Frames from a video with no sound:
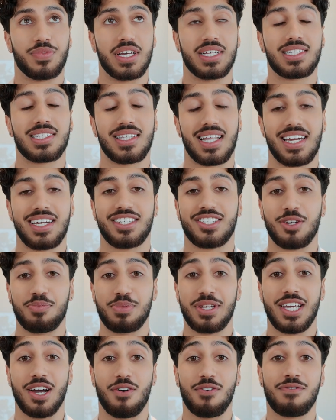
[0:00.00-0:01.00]
it's like to
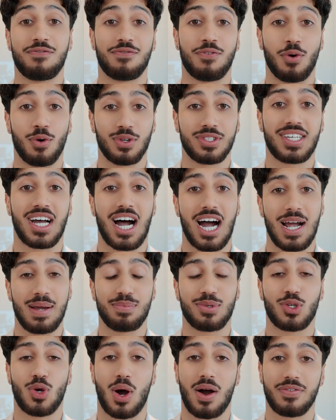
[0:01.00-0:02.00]
be a
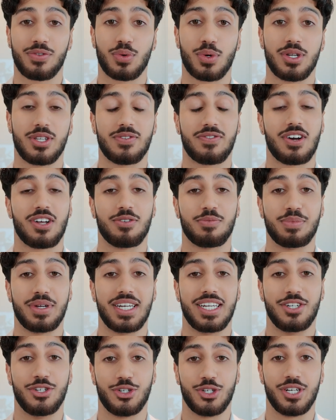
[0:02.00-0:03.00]
full-time software
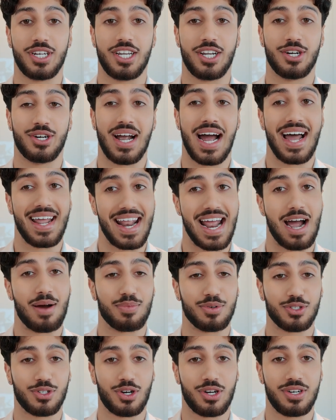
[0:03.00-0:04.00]
development engineer at
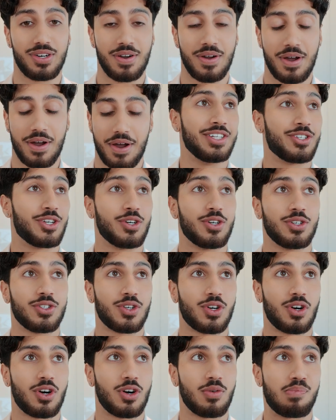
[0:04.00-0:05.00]
Amazon.
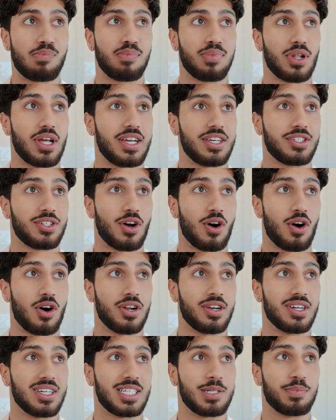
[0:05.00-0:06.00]
Interns are placed
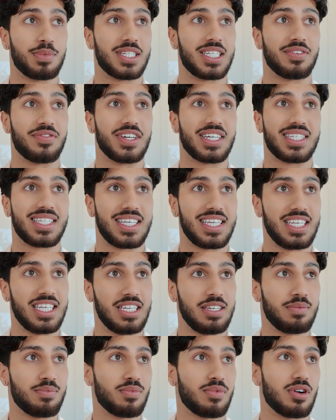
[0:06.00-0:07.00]
on a specific
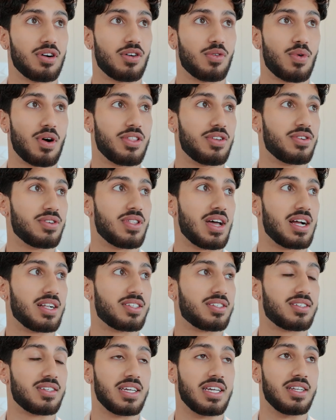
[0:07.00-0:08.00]
team, whether
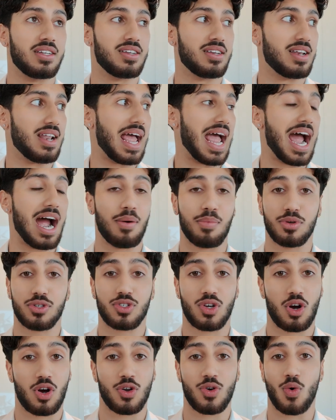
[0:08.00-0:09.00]
that's in
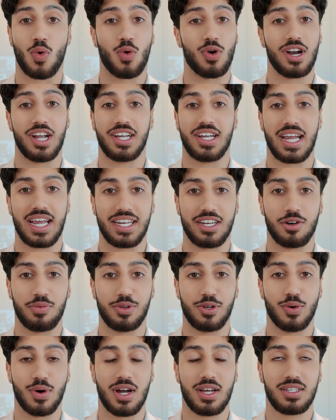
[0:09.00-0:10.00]
Amazon or
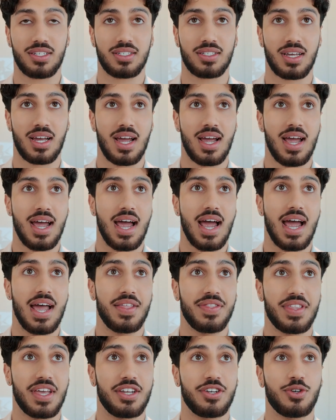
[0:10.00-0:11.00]
AWS,
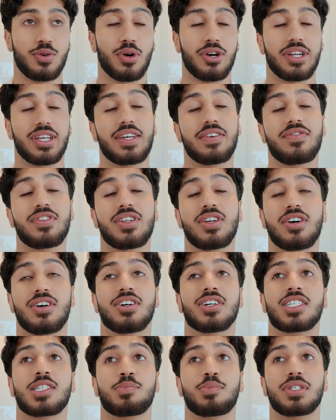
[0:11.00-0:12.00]
and then you are given
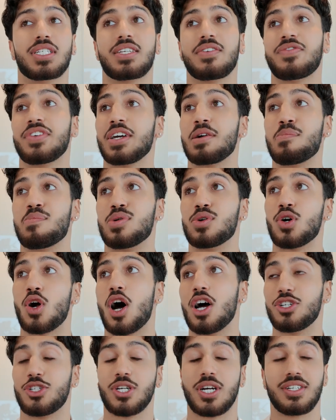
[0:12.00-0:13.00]
a specific
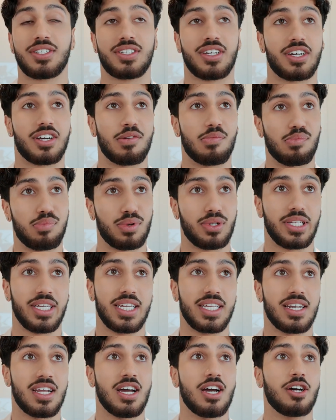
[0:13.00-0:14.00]
project to
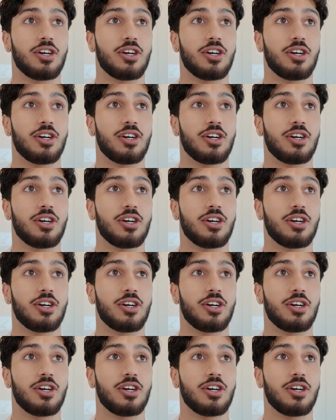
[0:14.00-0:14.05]
complete